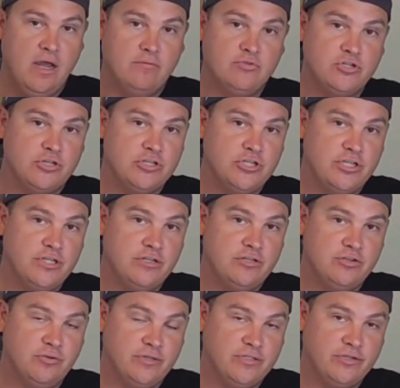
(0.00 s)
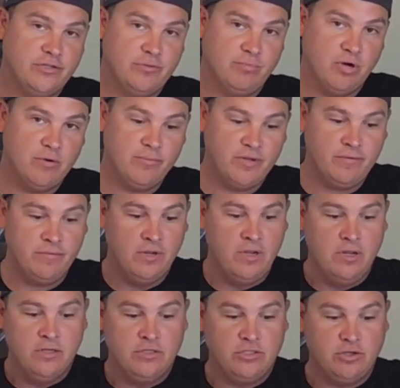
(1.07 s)
I'm sure she enjoys a good bourbon.
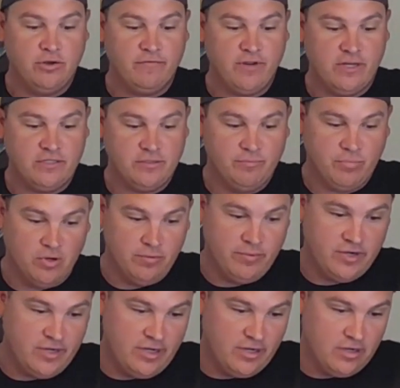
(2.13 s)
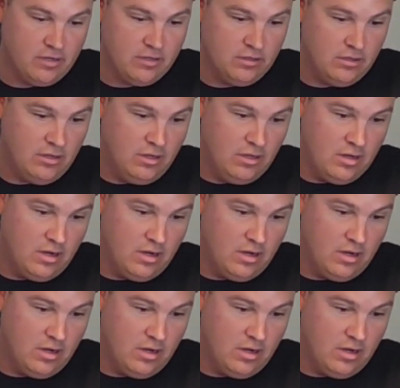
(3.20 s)
So I've got some bourbon here.